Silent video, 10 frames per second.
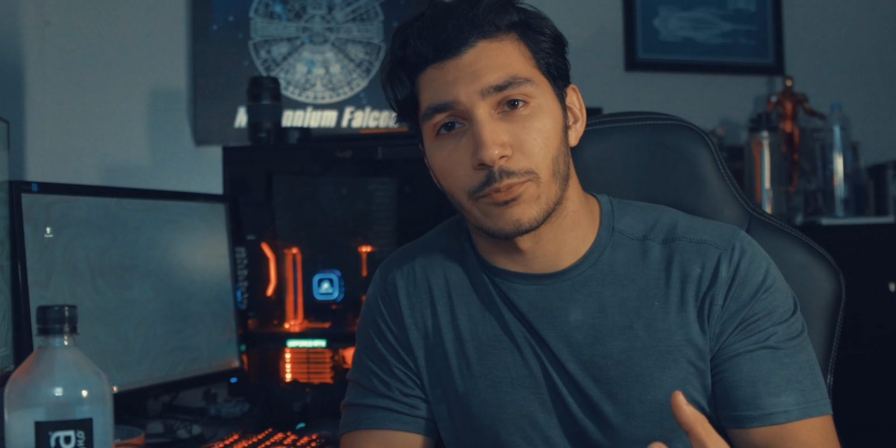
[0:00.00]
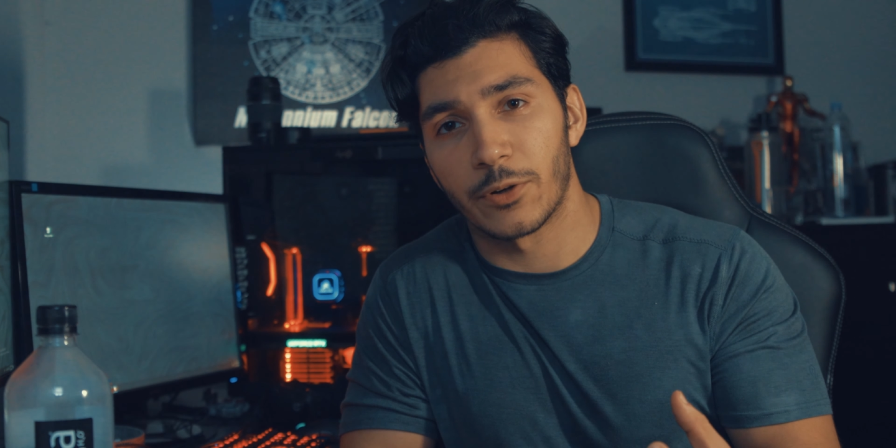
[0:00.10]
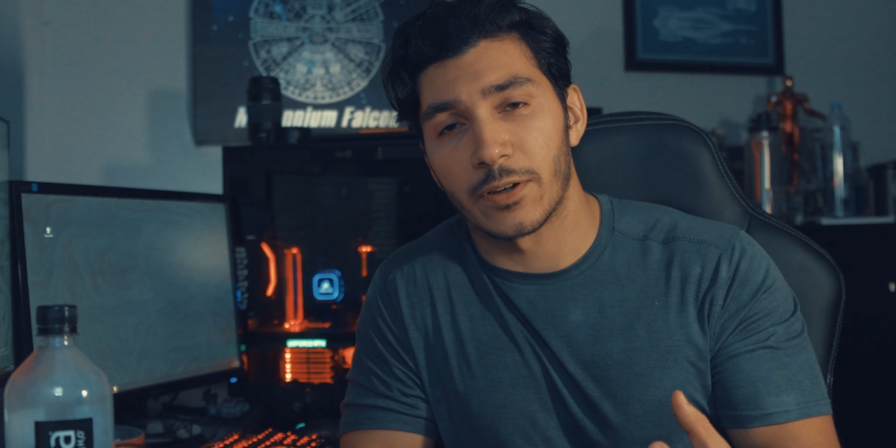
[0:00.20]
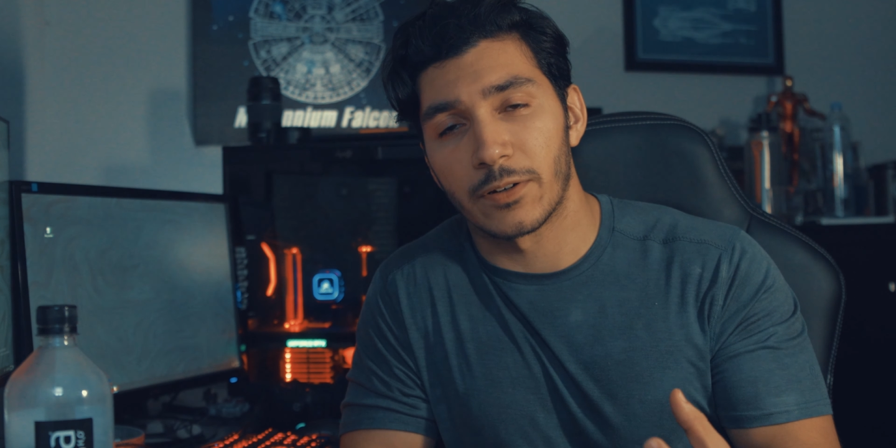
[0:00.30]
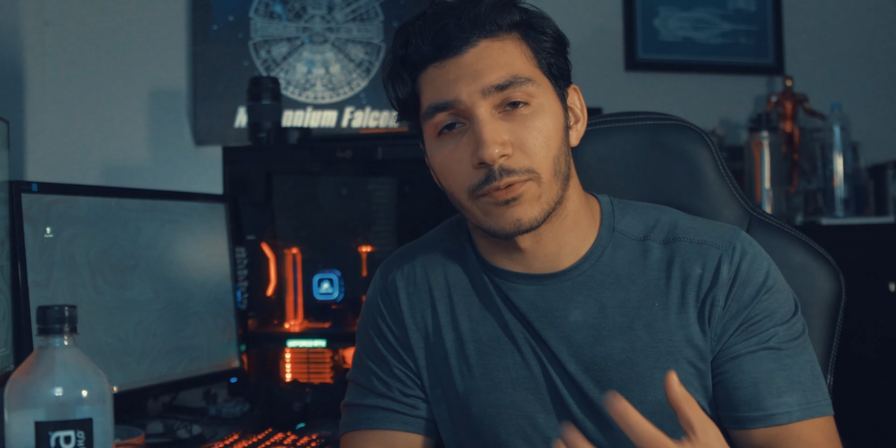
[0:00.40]

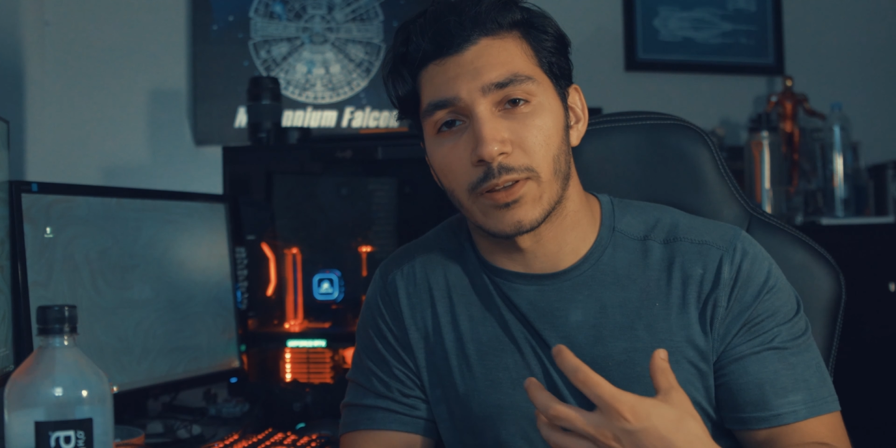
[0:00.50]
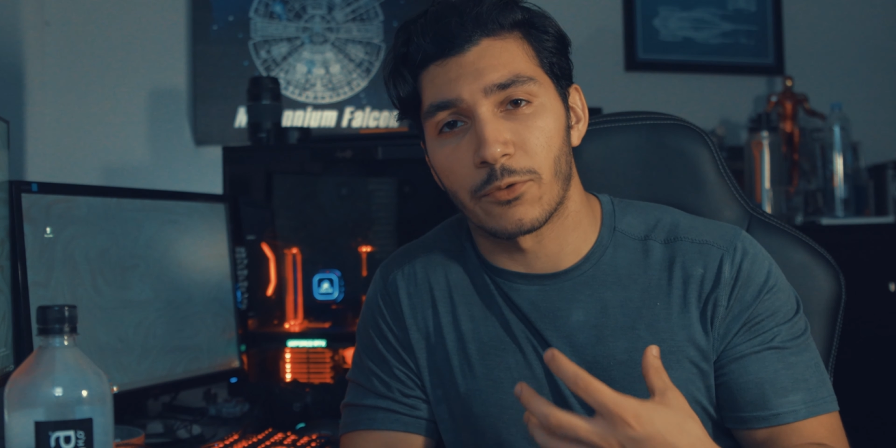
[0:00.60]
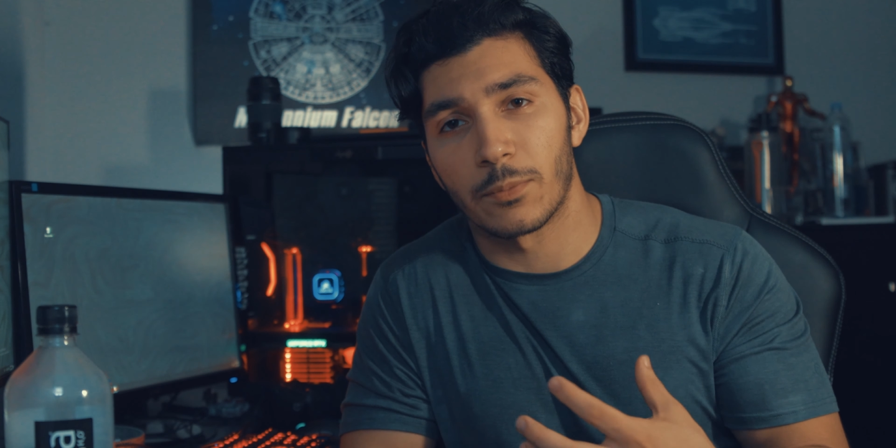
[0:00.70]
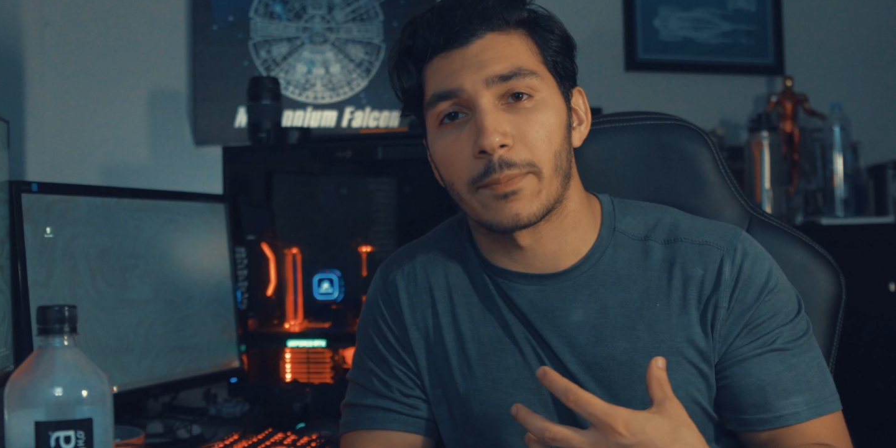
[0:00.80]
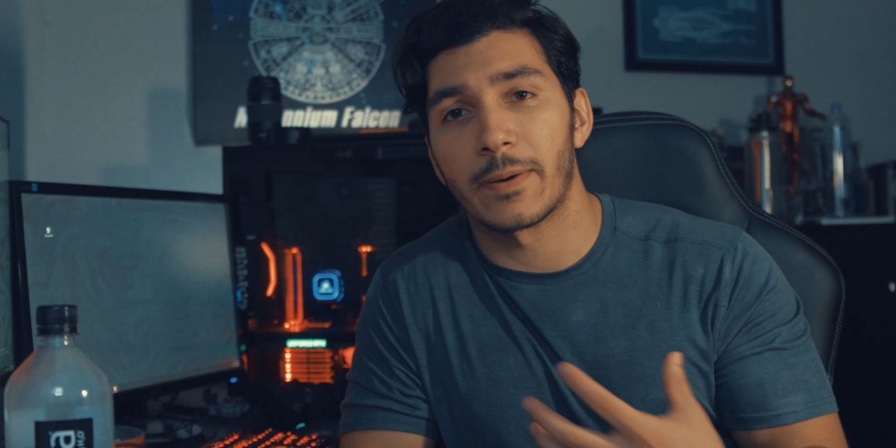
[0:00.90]
bring a different
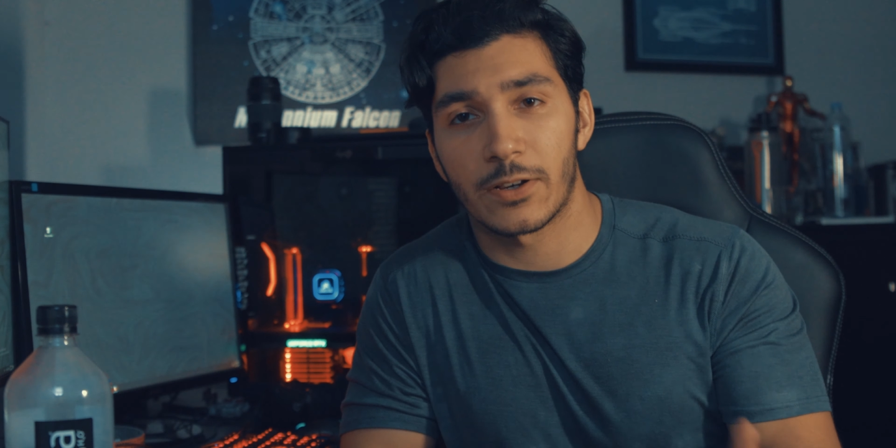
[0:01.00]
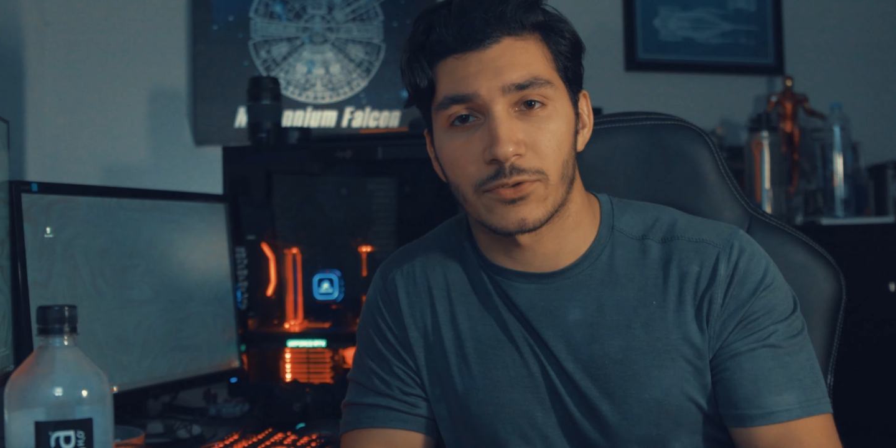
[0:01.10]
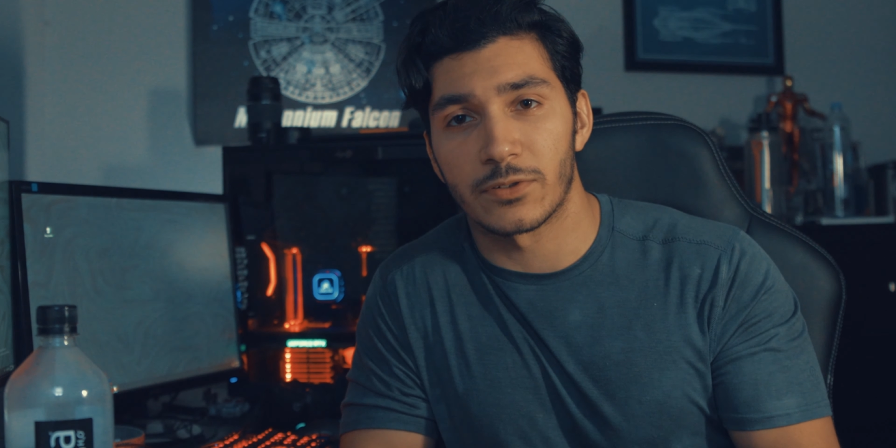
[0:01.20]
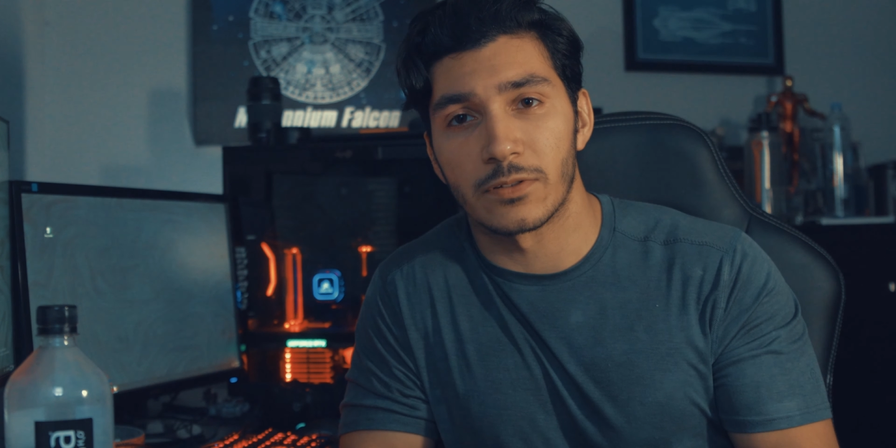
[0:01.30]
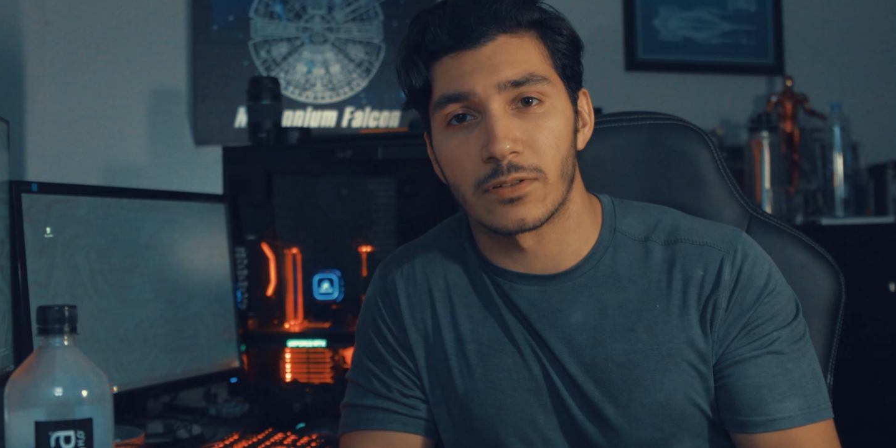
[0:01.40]
level of my
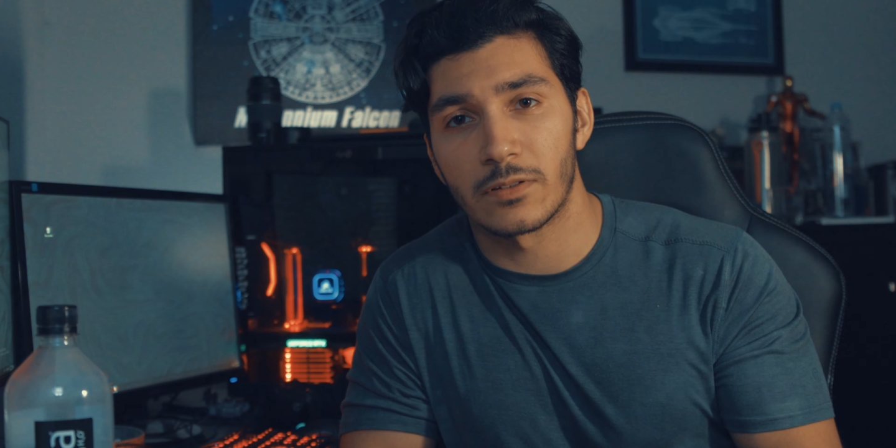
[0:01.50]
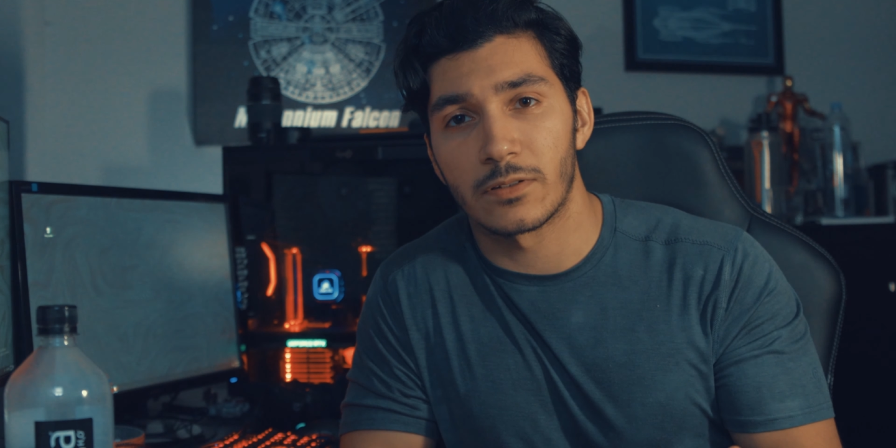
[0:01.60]
passion